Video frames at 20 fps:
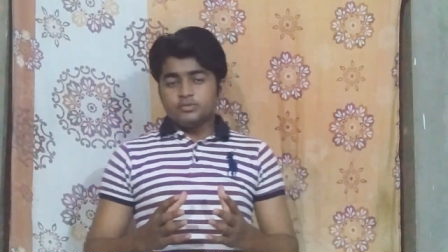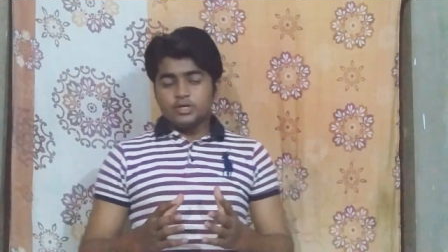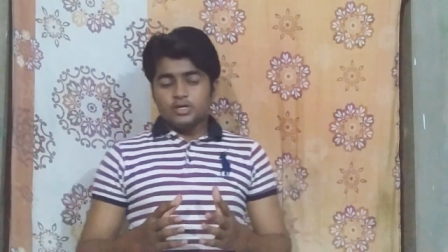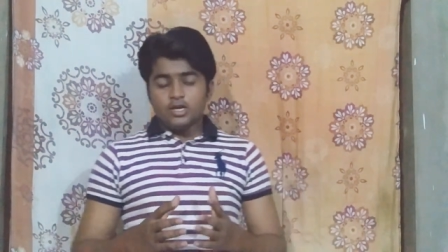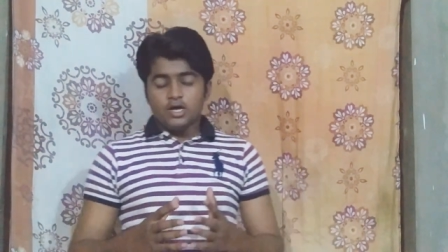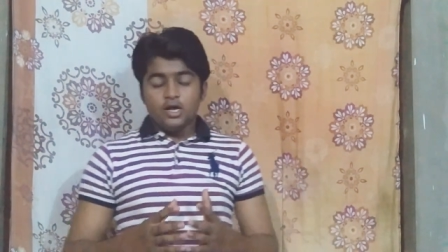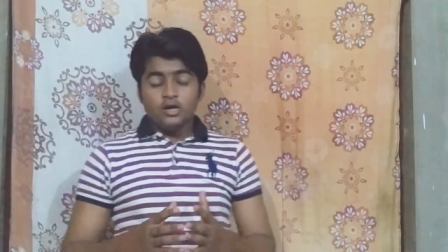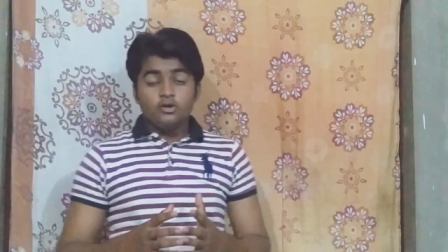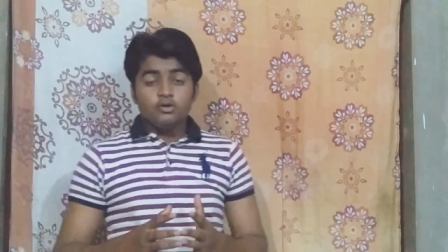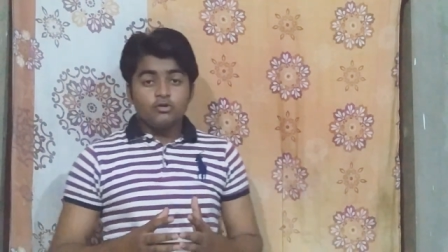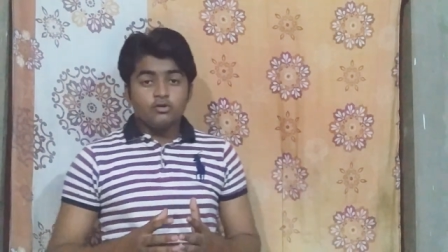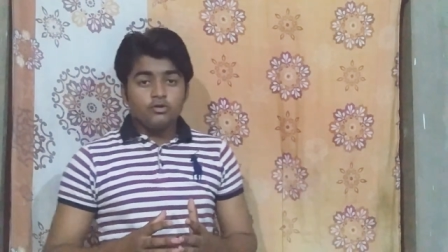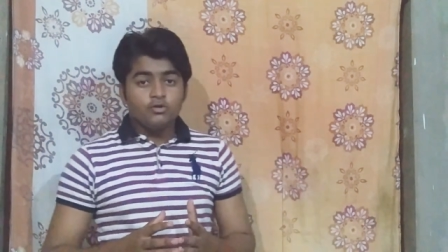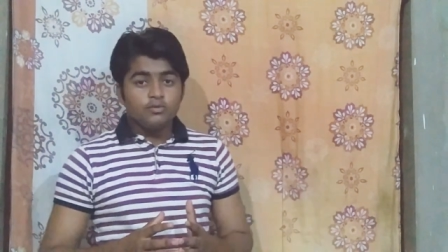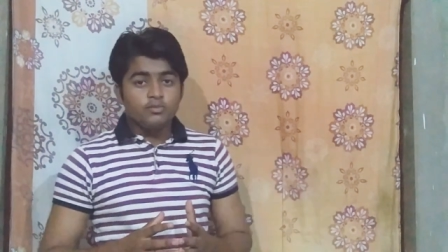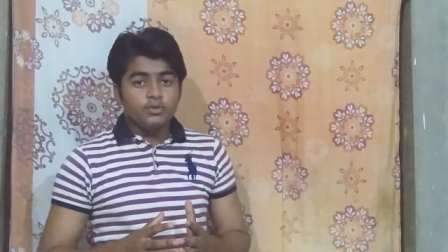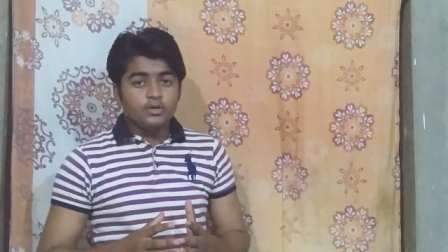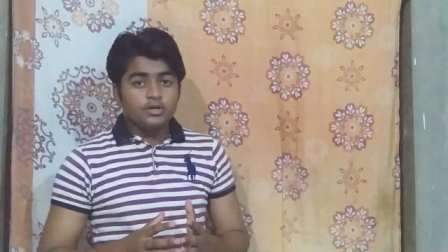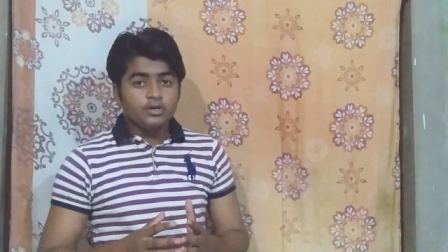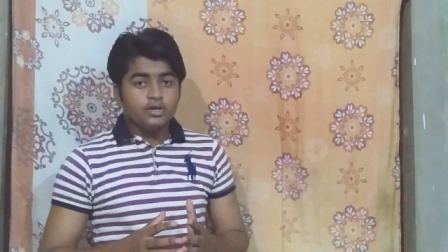the
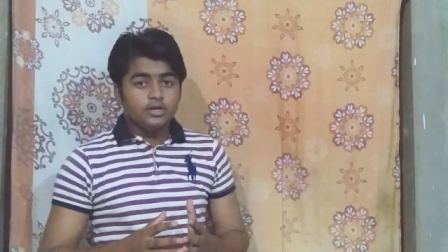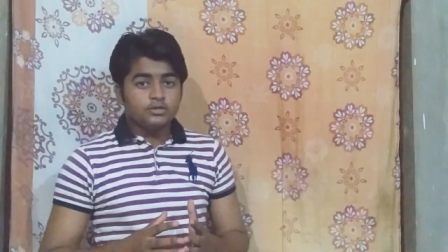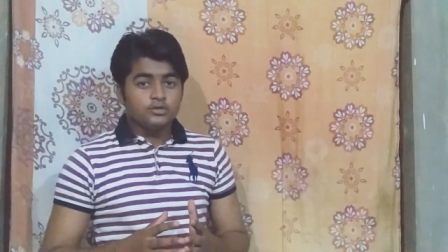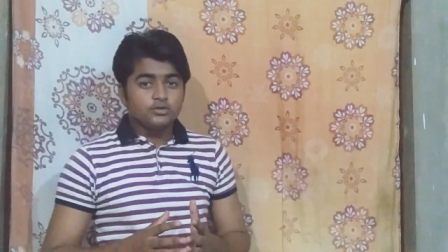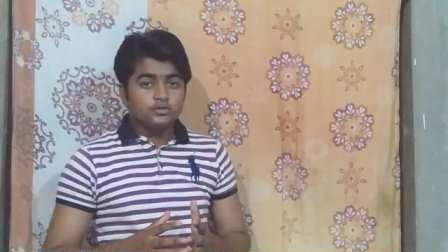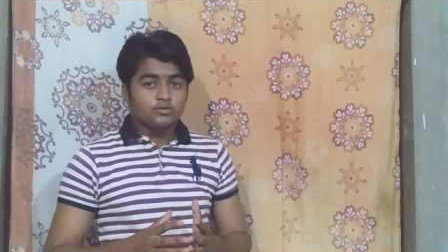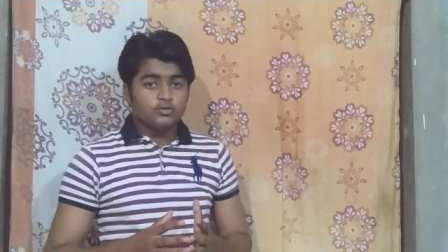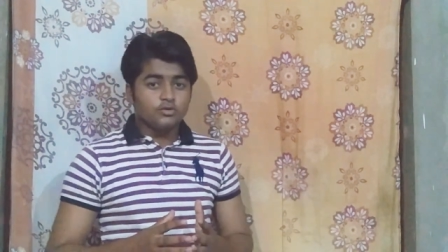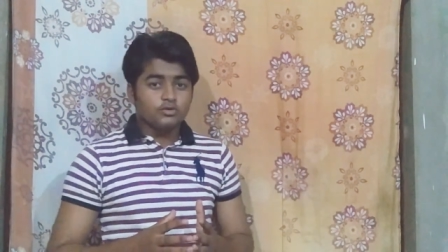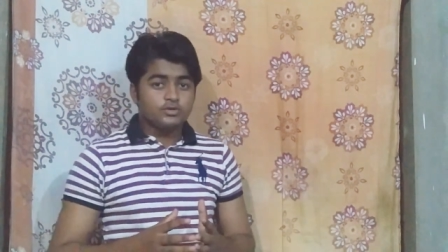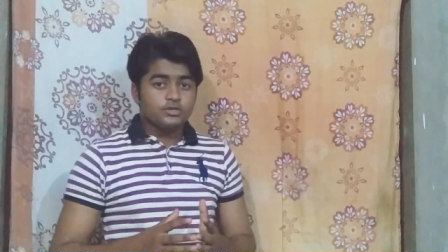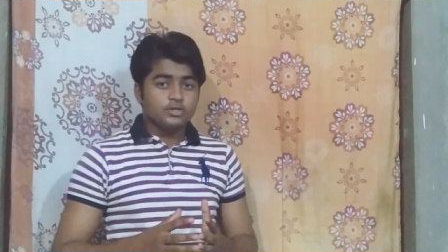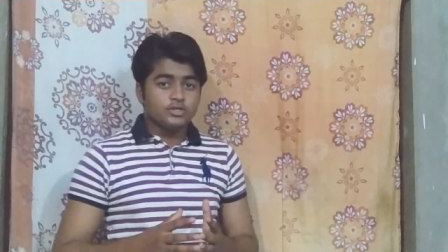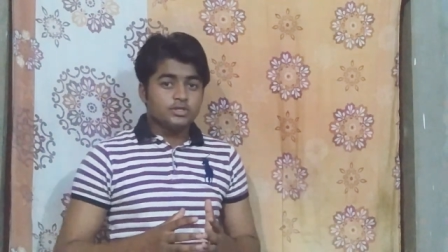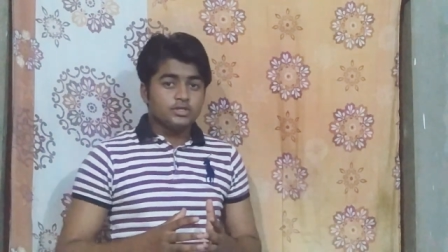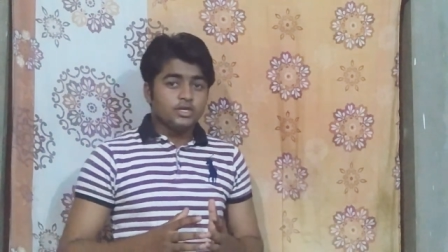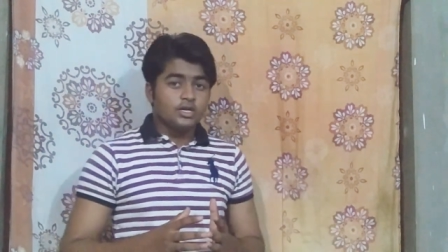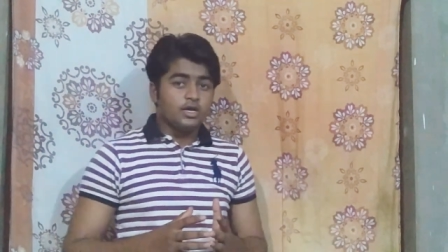non-renewable energy sources,